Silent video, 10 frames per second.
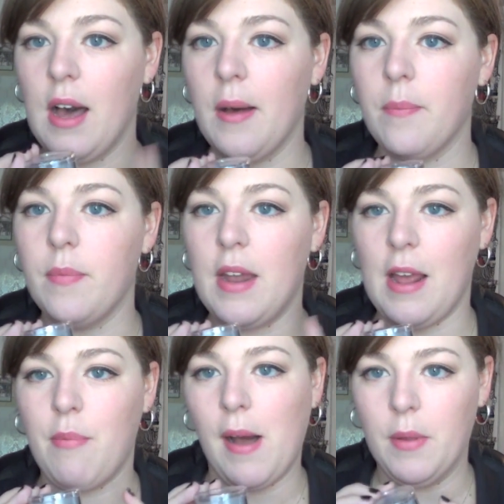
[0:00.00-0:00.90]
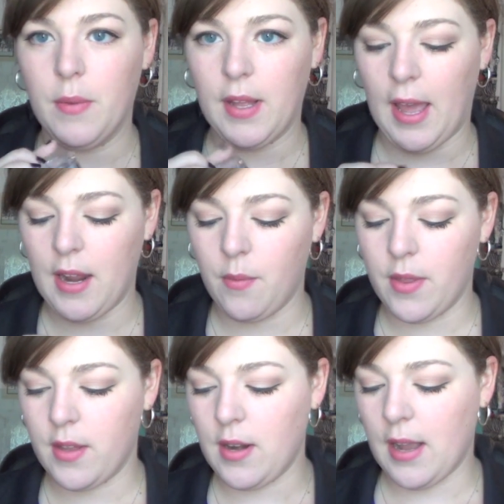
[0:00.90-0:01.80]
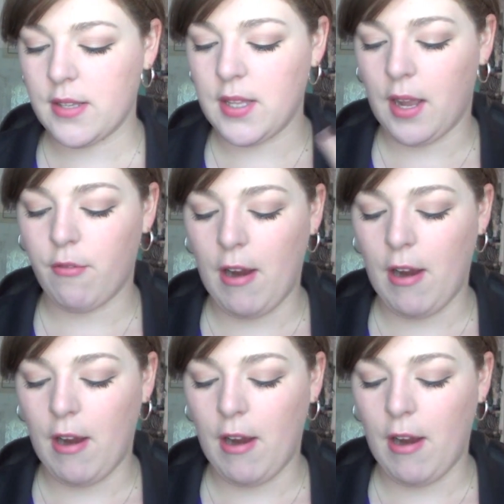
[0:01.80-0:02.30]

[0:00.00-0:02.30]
and I probably will get it when the next like